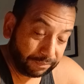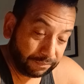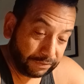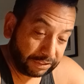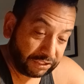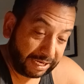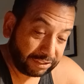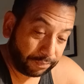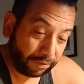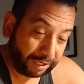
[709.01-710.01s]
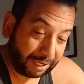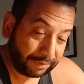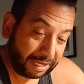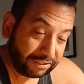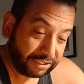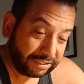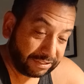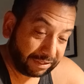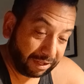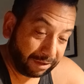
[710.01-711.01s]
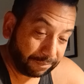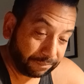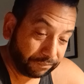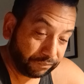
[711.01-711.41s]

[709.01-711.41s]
to change the program, not just to